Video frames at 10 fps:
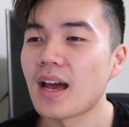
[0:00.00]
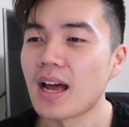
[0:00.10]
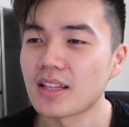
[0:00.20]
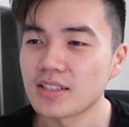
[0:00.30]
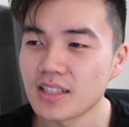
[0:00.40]

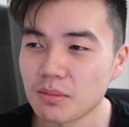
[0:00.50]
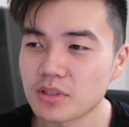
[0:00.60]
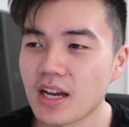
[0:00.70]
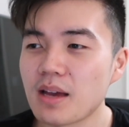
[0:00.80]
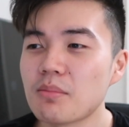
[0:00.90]
At the same
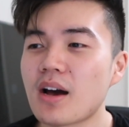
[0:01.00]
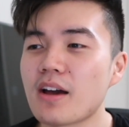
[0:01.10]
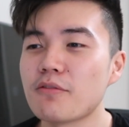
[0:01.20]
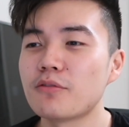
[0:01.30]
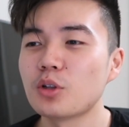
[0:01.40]
time,
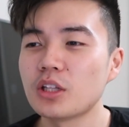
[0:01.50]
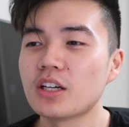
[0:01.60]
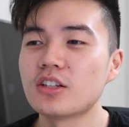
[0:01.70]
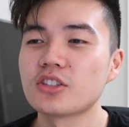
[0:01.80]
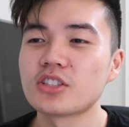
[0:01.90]
I fully
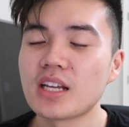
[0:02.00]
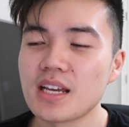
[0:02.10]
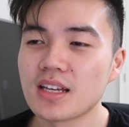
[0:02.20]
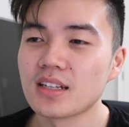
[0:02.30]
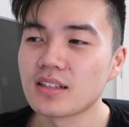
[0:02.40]

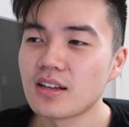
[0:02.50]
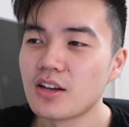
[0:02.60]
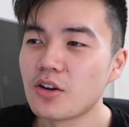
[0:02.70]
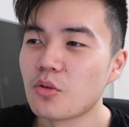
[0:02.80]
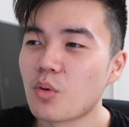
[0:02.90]
understand
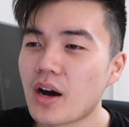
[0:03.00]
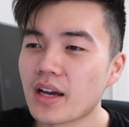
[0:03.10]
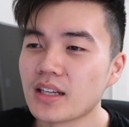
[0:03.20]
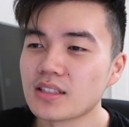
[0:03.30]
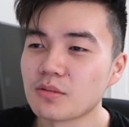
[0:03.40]

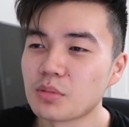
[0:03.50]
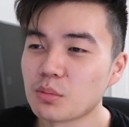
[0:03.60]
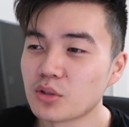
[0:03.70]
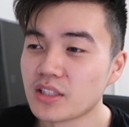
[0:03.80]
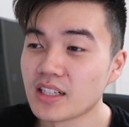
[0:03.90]
why some
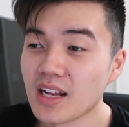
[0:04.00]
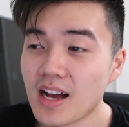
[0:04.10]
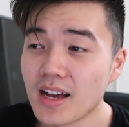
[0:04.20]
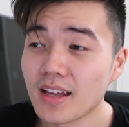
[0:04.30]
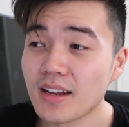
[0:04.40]
people did
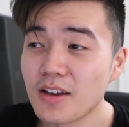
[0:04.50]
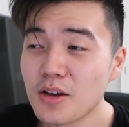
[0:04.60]
not.